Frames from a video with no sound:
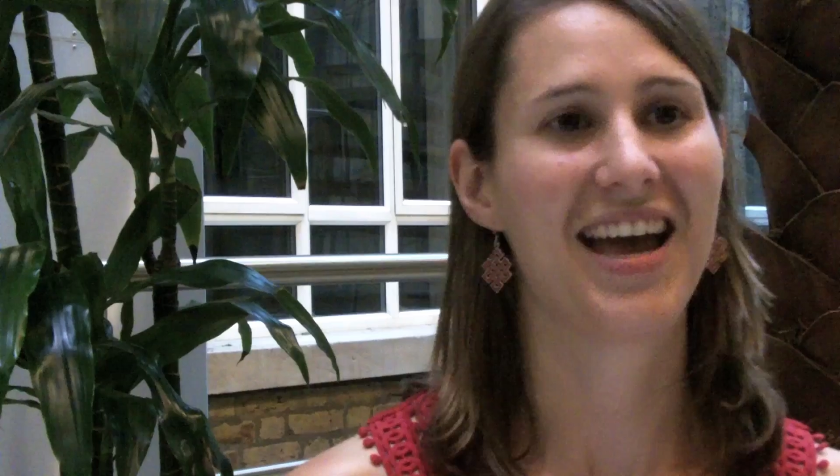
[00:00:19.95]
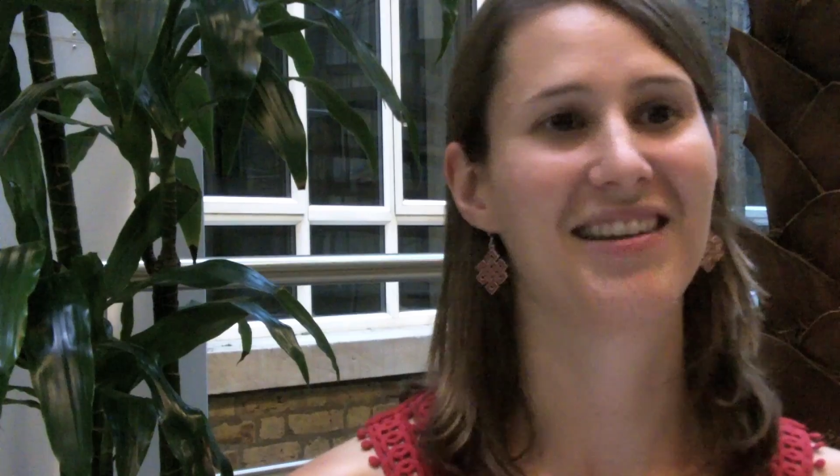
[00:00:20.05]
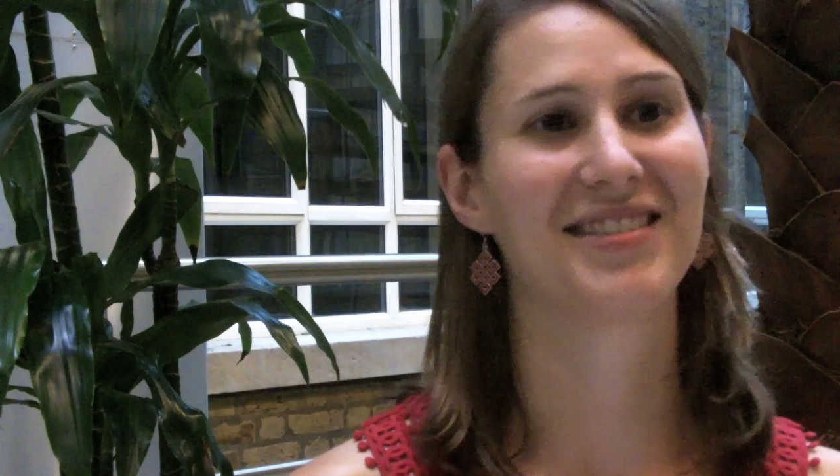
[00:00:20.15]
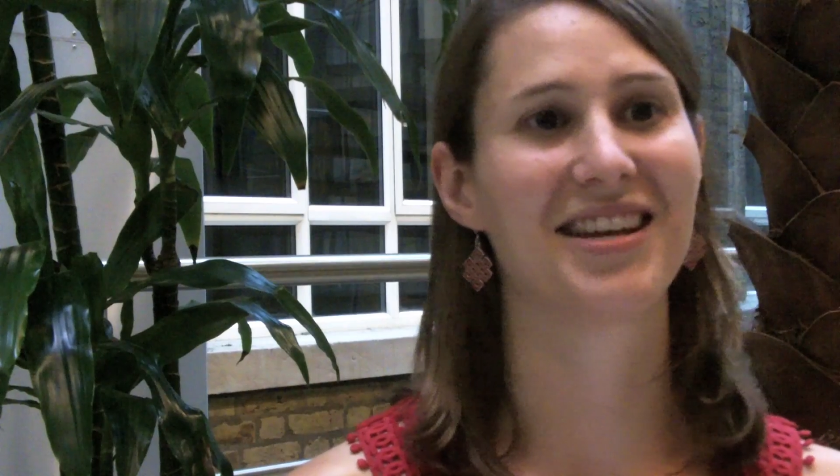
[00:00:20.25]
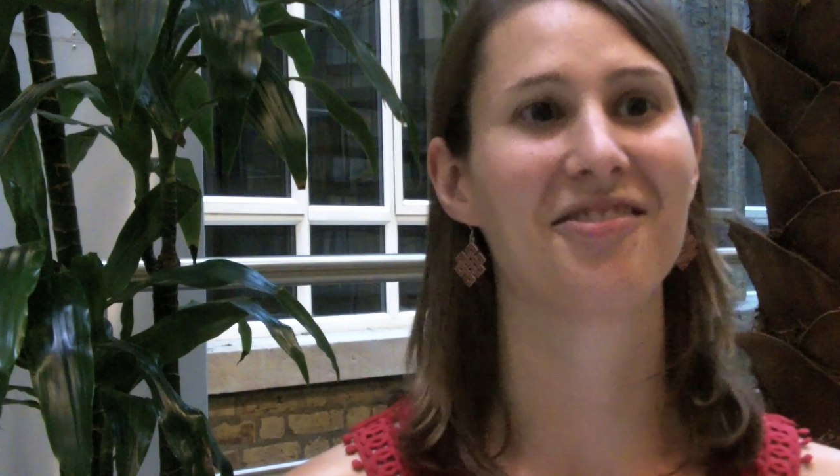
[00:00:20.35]

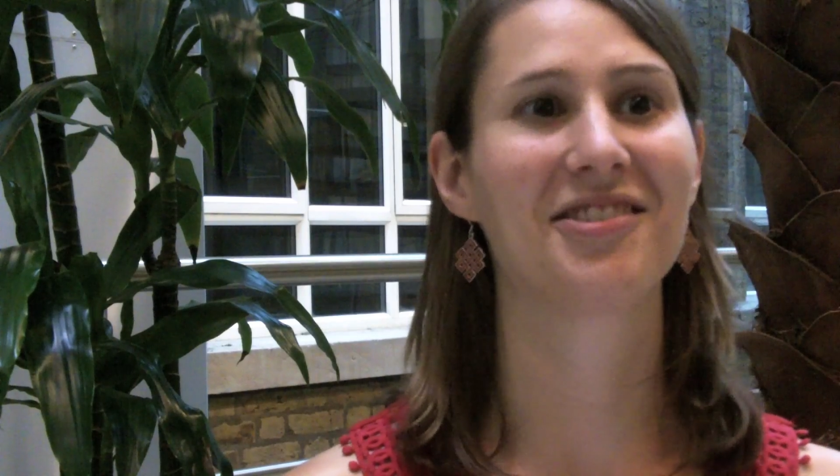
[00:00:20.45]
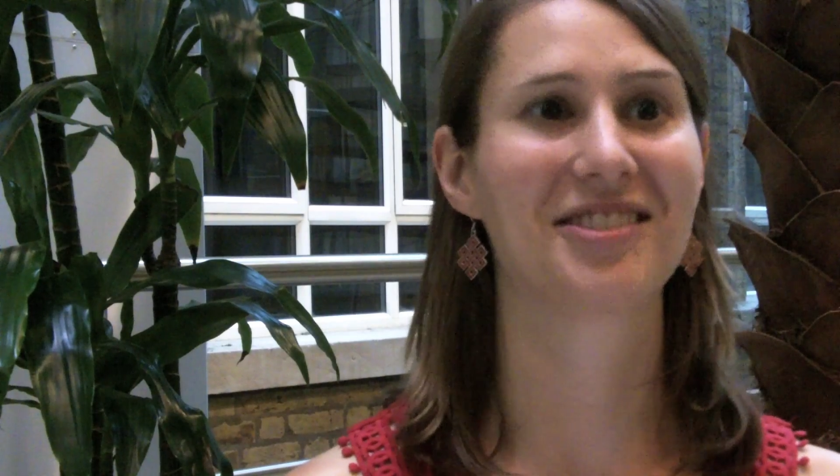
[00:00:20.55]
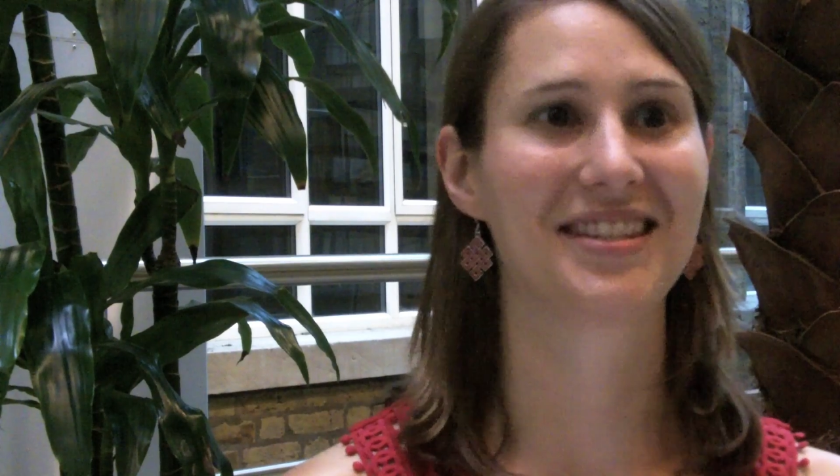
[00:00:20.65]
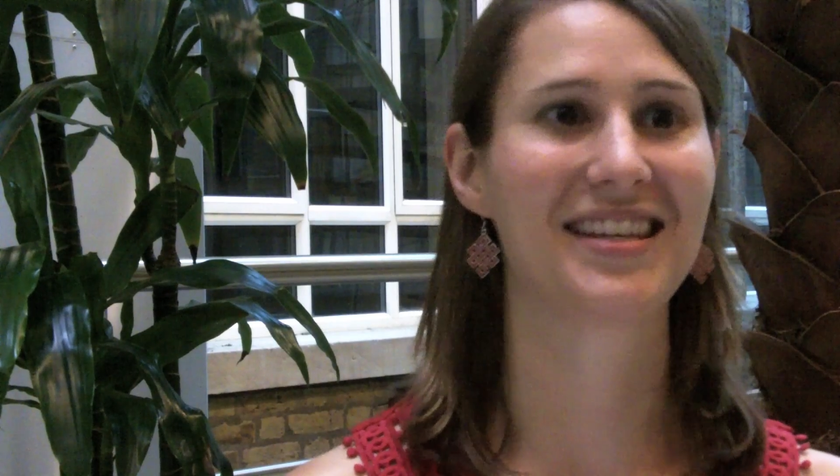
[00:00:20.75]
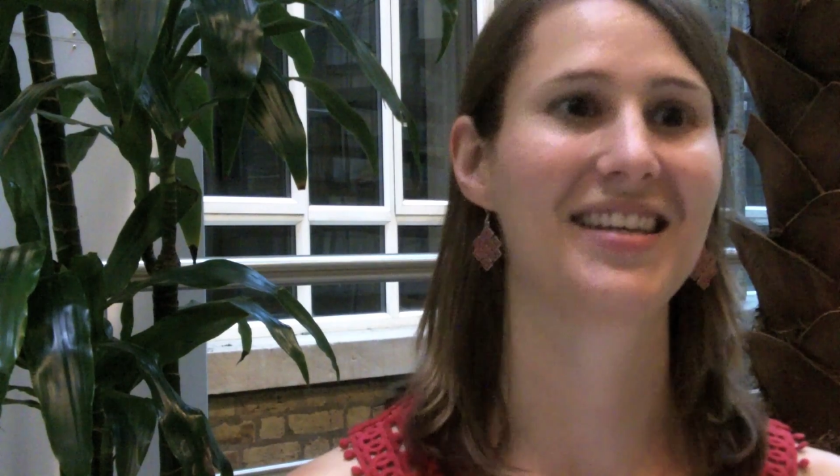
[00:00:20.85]
Diarrheal
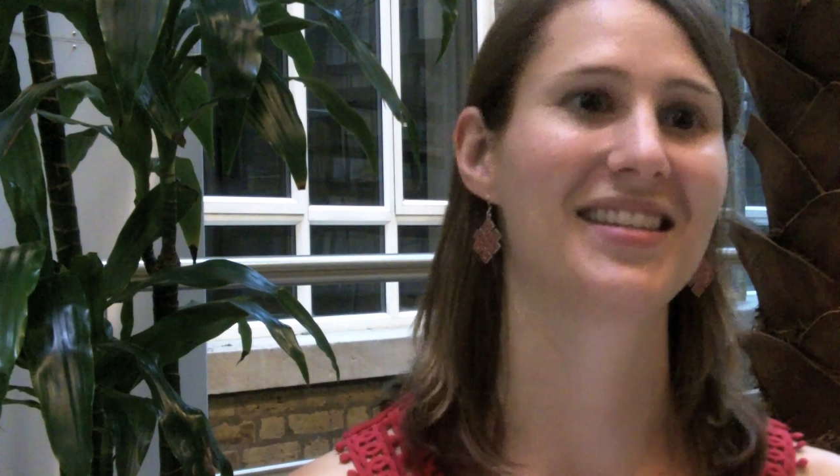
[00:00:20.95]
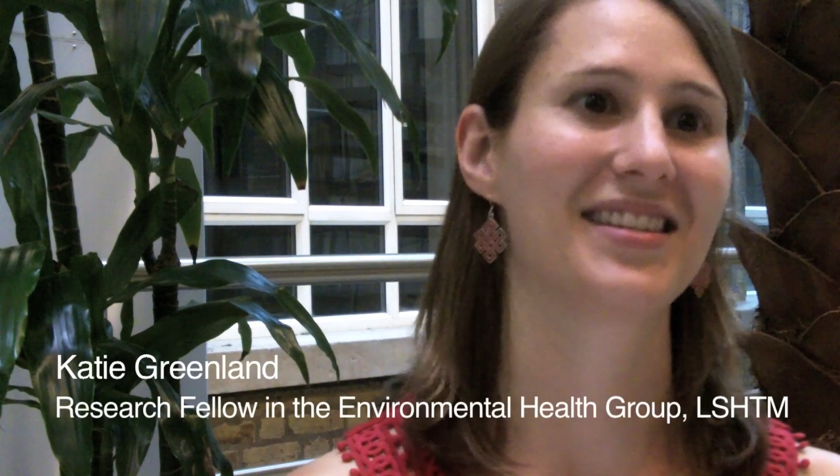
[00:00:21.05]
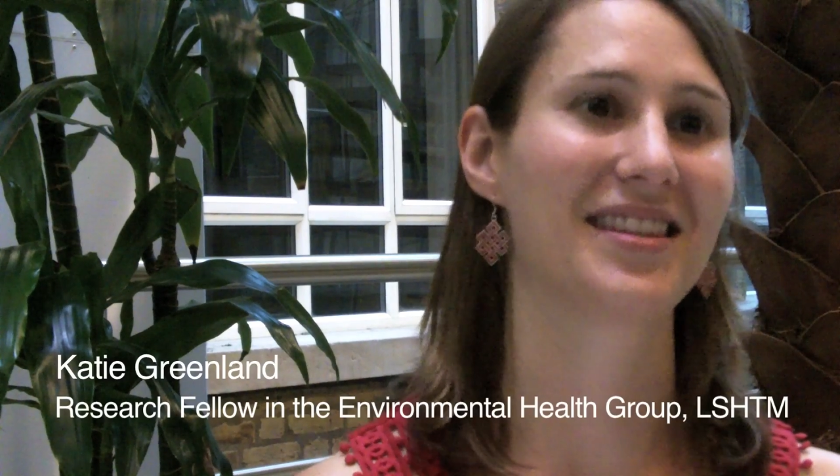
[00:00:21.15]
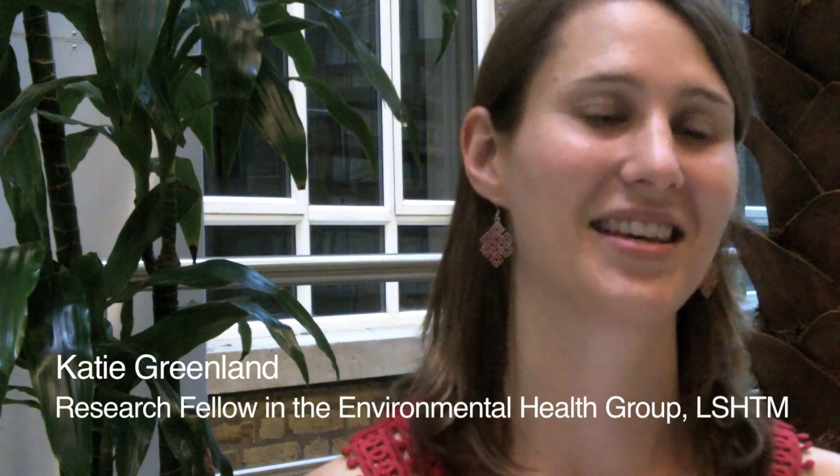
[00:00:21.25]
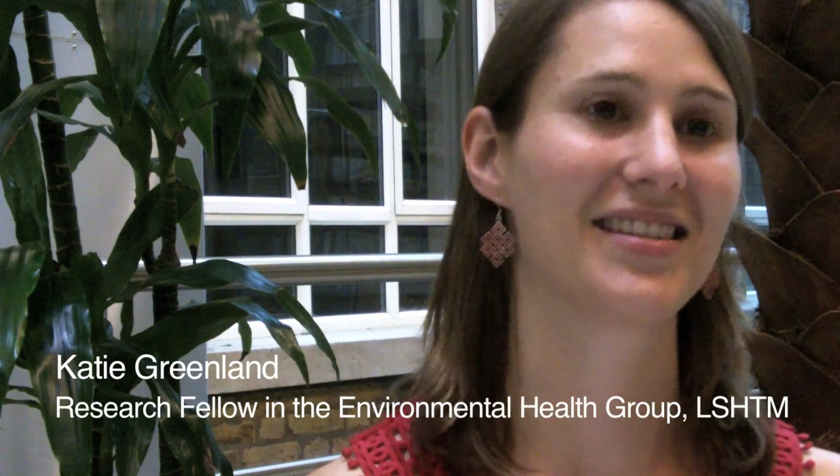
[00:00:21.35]
disease
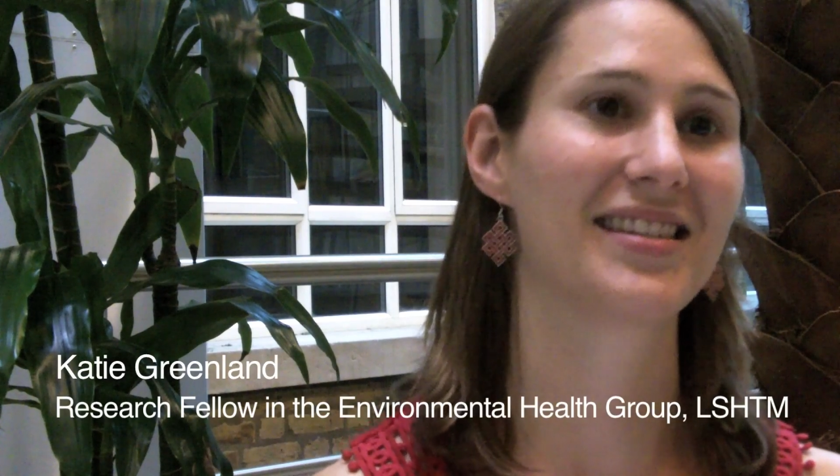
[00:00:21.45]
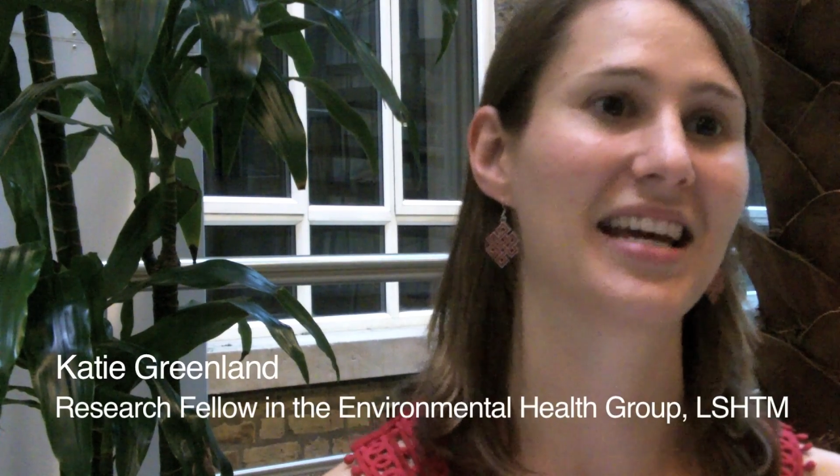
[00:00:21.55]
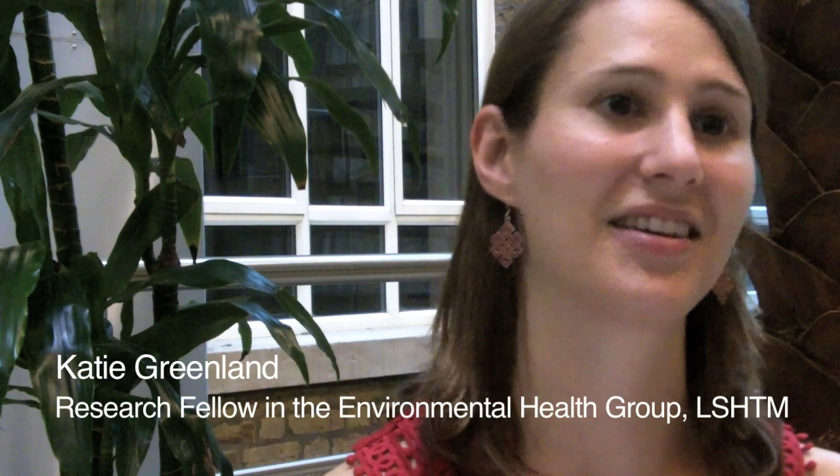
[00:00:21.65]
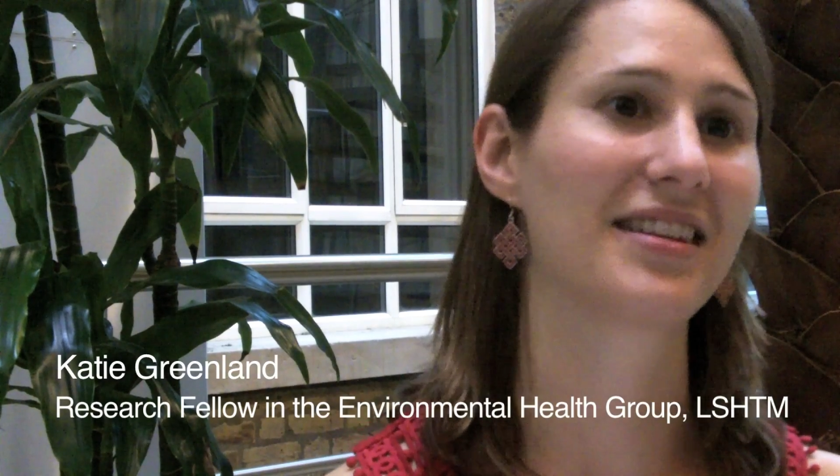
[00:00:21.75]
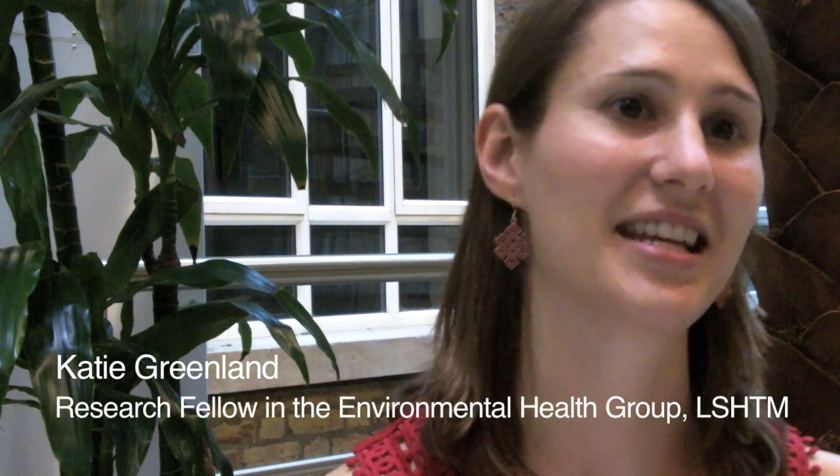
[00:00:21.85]
is the second